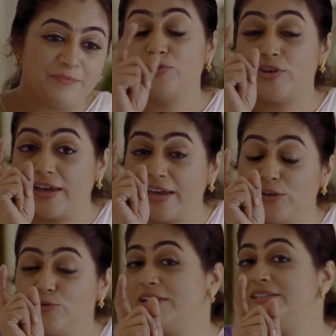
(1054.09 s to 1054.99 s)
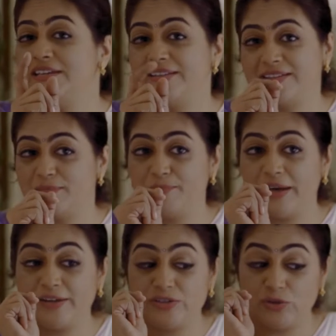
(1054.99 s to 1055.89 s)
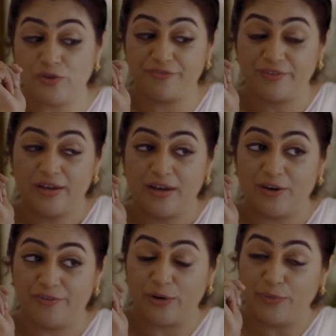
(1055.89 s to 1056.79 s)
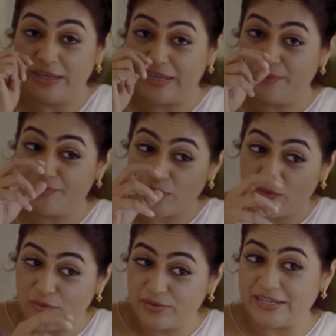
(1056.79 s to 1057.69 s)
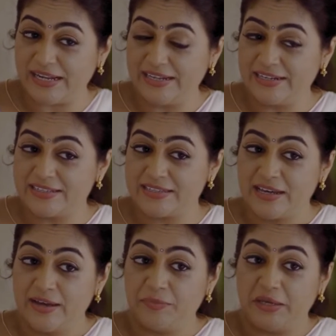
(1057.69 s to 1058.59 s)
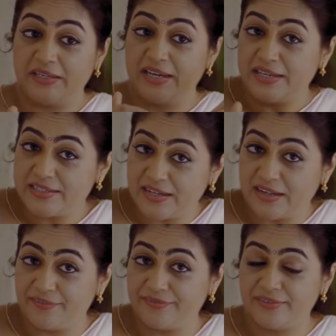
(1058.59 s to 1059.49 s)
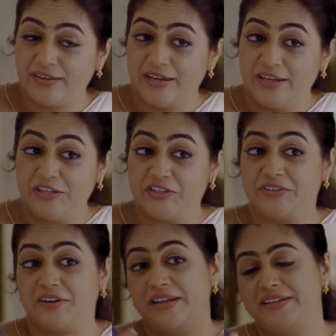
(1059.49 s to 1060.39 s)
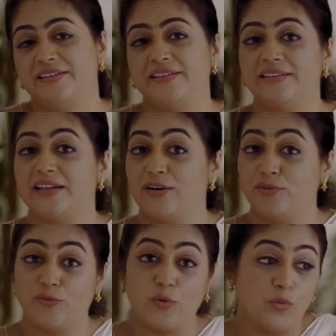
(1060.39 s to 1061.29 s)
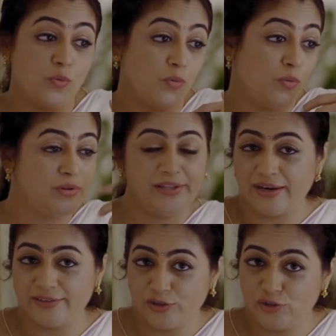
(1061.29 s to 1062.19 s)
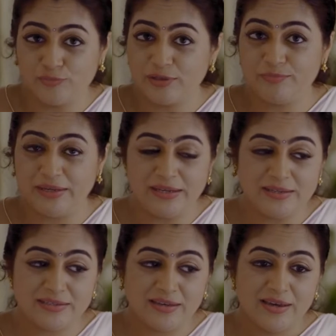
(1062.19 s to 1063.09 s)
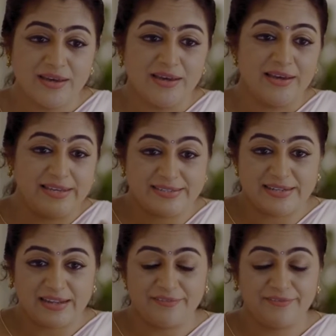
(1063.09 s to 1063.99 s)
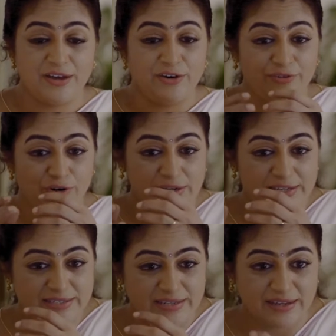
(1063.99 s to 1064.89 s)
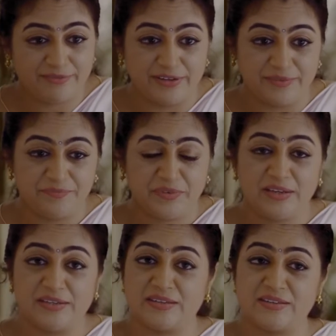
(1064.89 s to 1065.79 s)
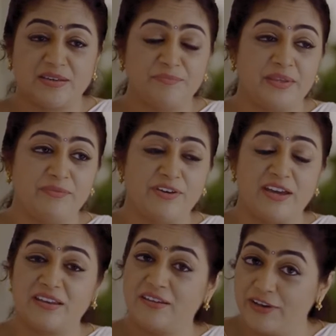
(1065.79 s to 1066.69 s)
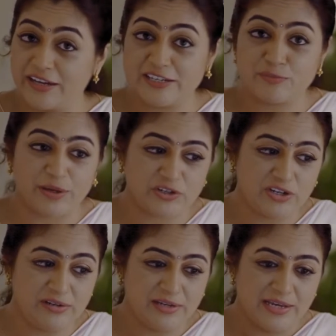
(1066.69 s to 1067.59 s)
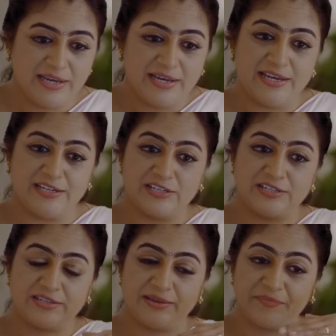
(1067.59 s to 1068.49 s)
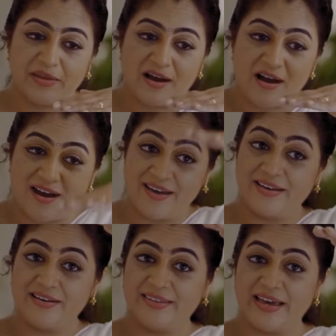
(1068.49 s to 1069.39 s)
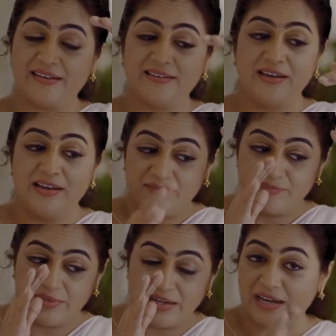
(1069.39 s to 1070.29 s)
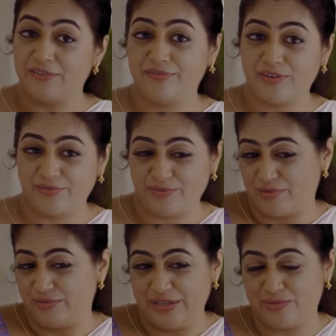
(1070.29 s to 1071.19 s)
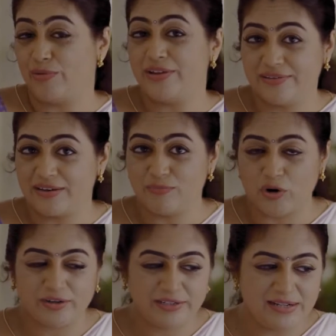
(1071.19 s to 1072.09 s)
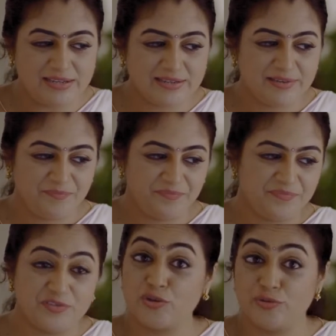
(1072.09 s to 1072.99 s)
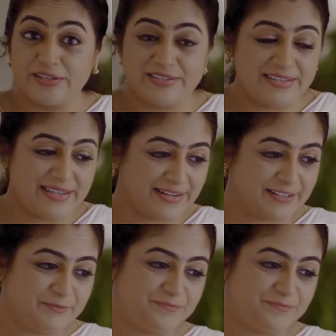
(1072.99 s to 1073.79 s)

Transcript: So again, you can see that comparison of how he keeps on telling us that his love is greater than the love of all the other human beings. His love for his lover is something very, very special. It is higher than the love of all these ordinary mortals. So you can see that.